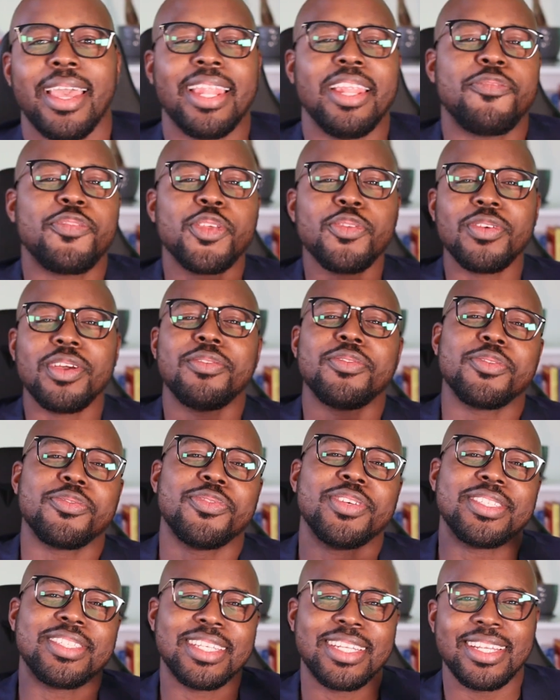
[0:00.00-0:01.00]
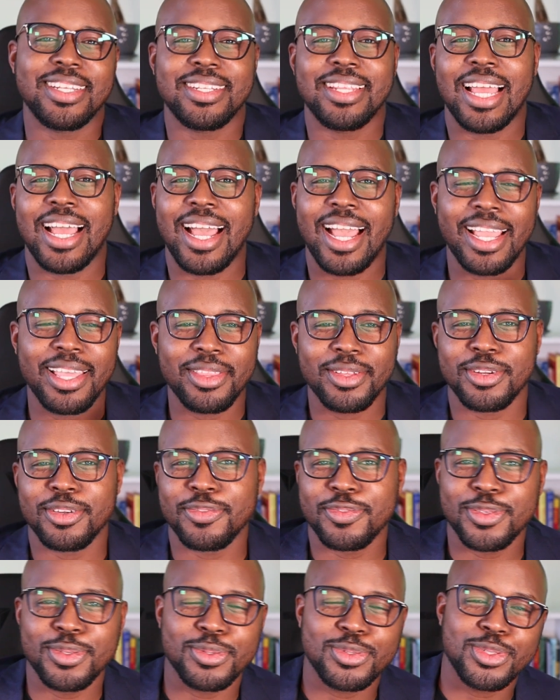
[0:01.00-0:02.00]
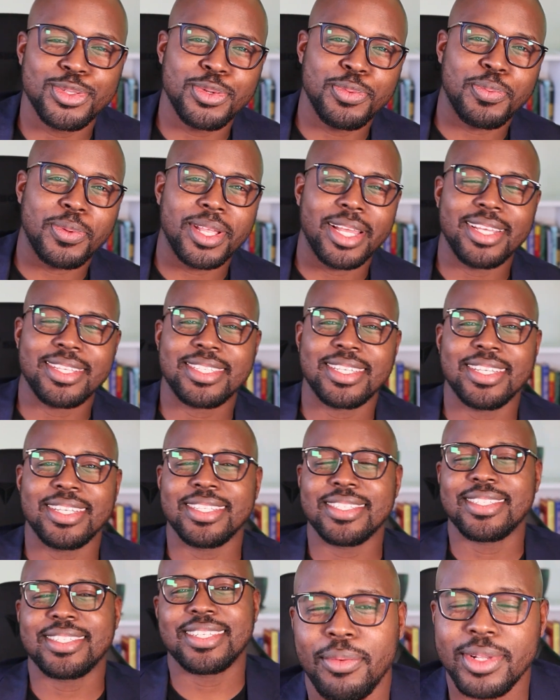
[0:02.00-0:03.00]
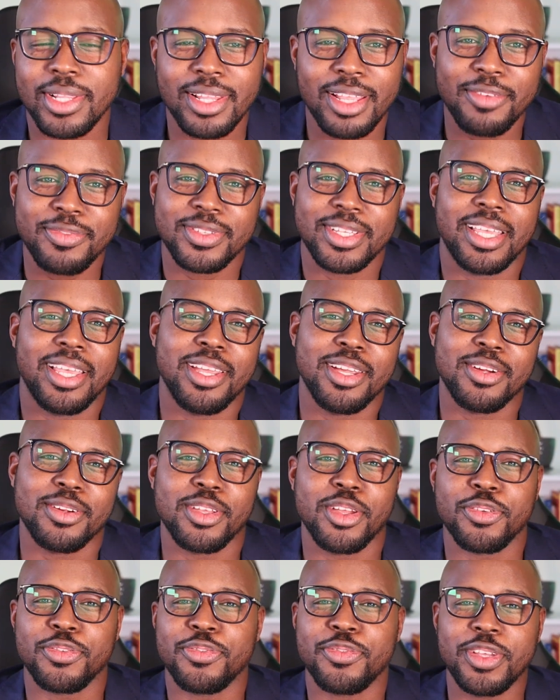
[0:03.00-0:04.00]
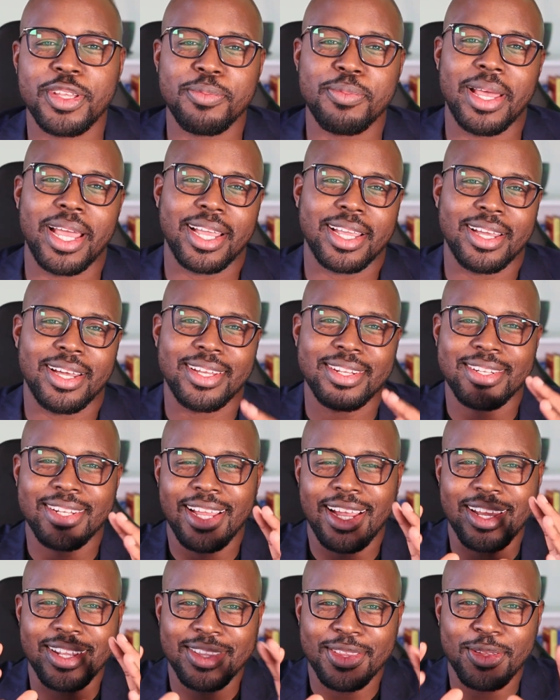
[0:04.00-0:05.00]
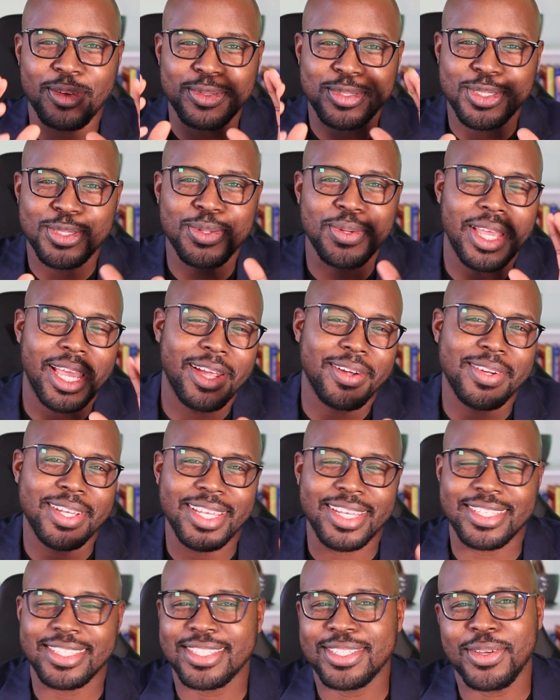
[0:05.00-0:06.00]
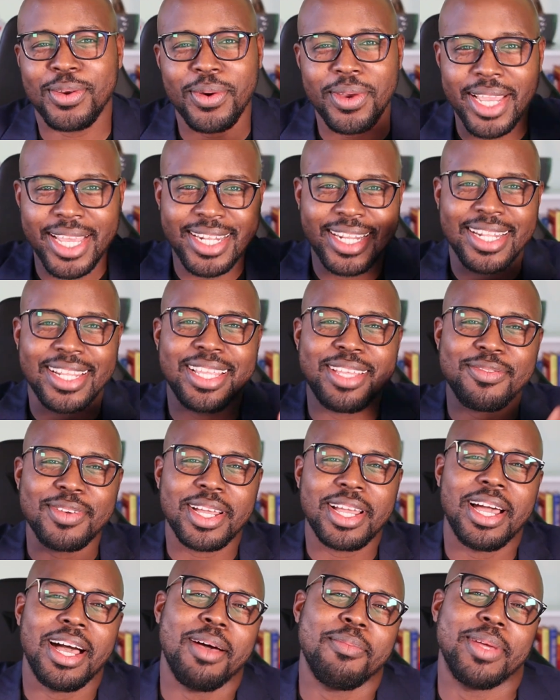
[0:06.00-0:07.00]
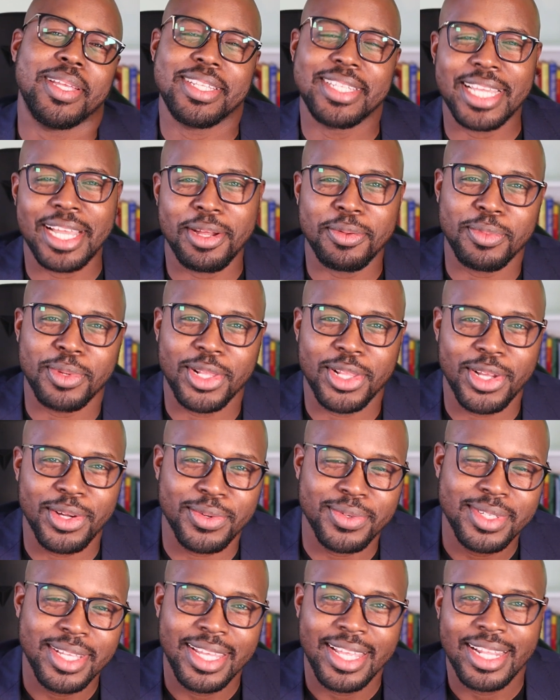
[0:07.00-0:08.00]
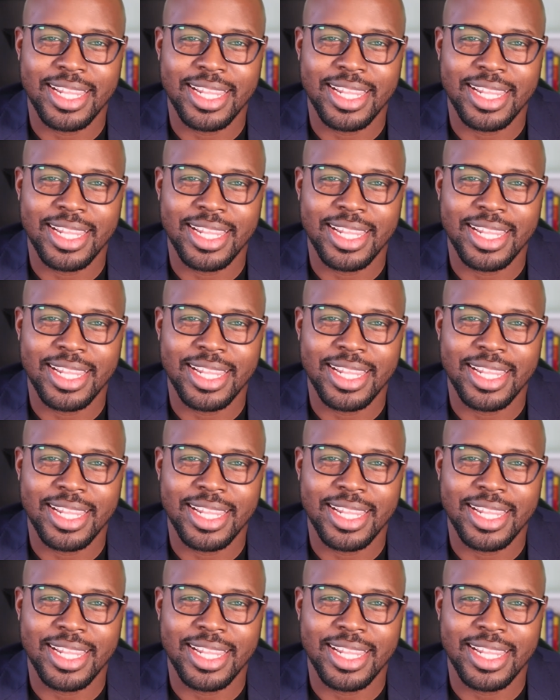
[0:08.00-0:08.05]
And if you've ever visited either of those two places, I would love to hear your feedback on those two areas. Go ahead and leave a comment down below.